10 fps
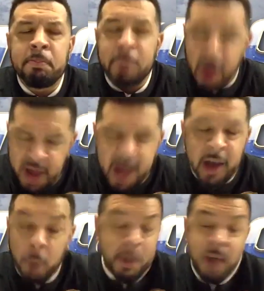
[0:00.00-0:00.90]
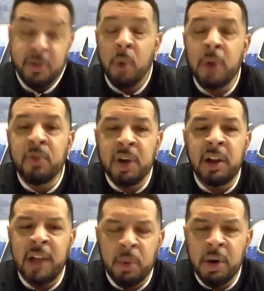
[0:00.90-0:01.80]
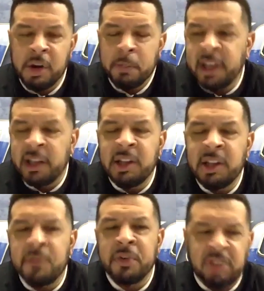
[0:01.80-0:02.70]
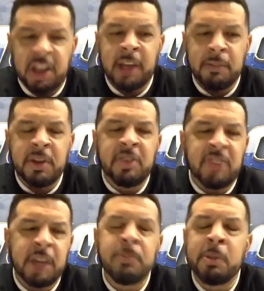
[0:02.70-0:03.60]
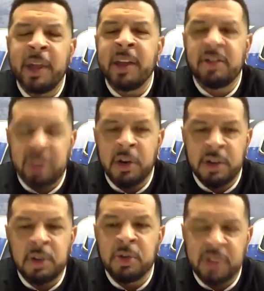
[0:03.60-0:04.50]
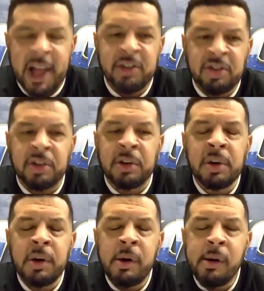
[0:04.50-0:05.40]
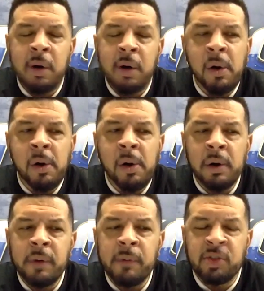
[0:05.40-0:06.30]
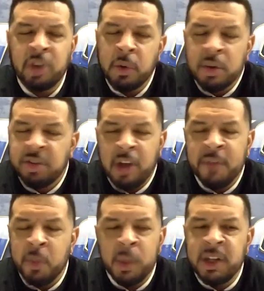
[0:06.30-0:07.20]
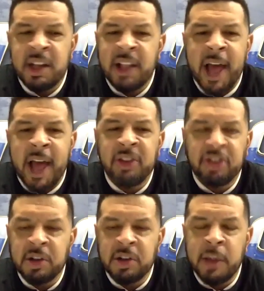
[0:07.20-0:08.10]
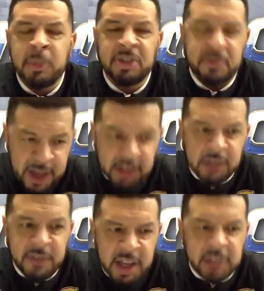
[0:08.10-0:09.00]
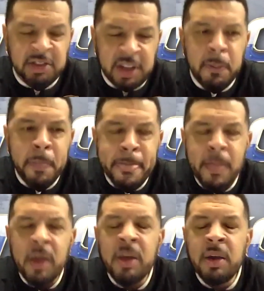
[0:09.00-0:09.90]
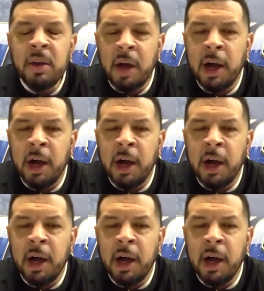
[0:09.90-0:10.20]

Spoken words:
But I hope everyone realized, like, we're a completely different team than the team that played Syracuse last year. And so the stuff that we did last year that was effective against it, you